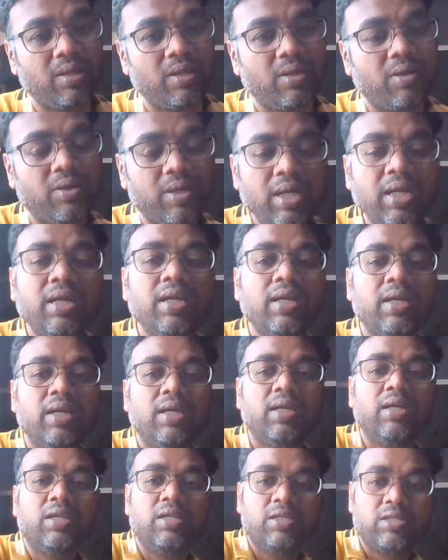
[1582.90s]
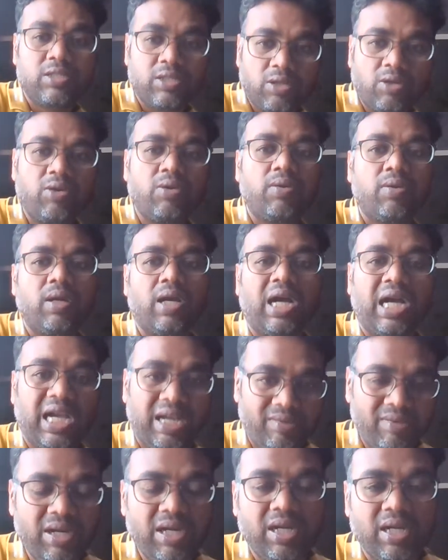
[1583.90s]
Okay, so
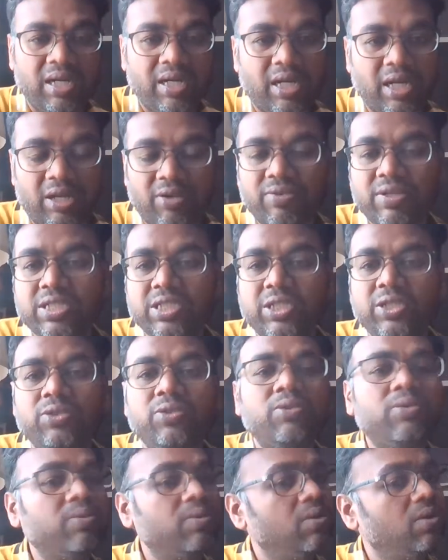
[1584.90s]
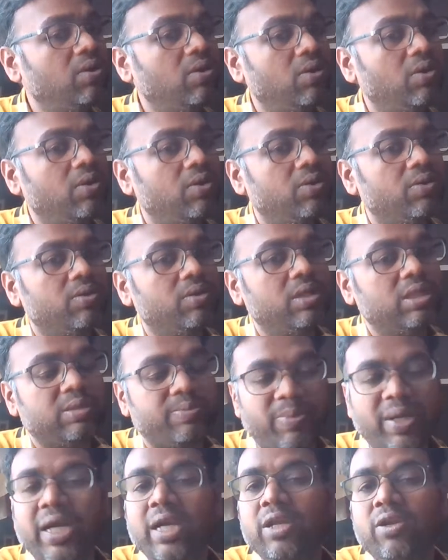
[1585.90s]
I will request you,
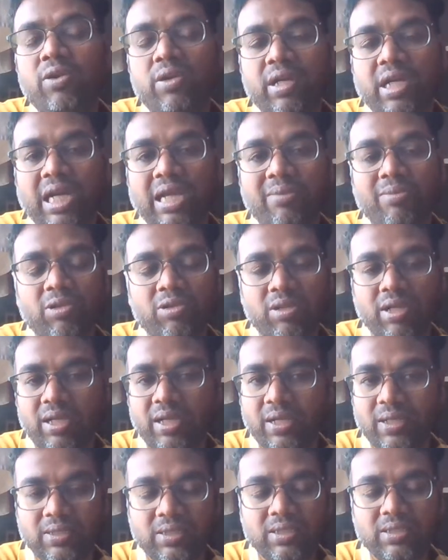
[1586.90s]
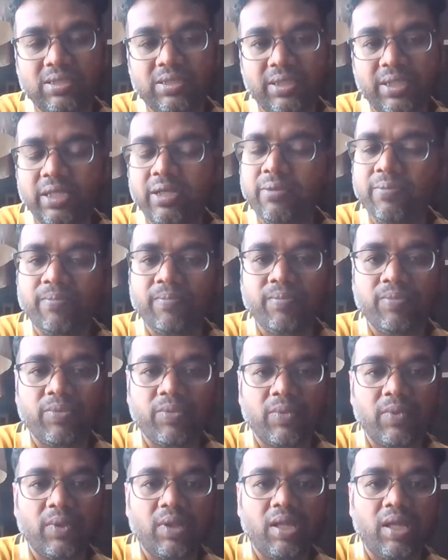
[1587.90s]
spend your time on the case study
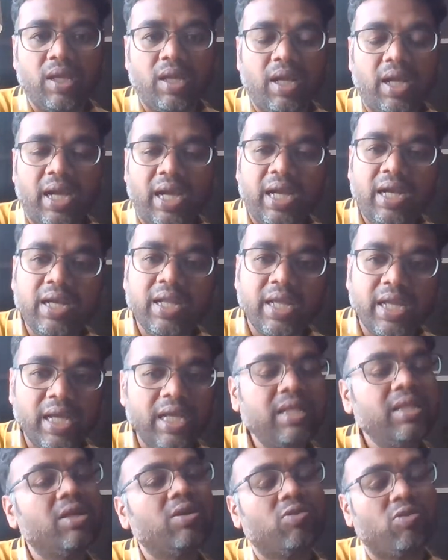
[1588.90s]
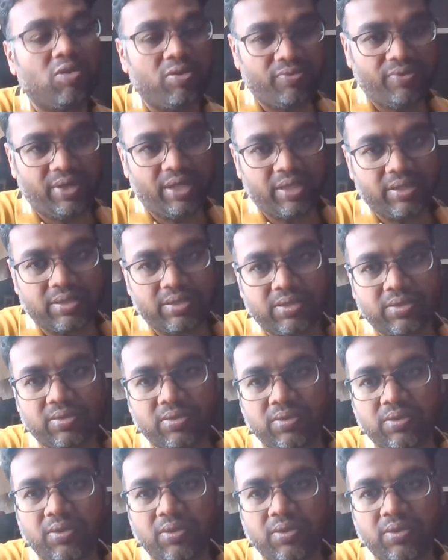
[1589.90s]
and gain the confidence.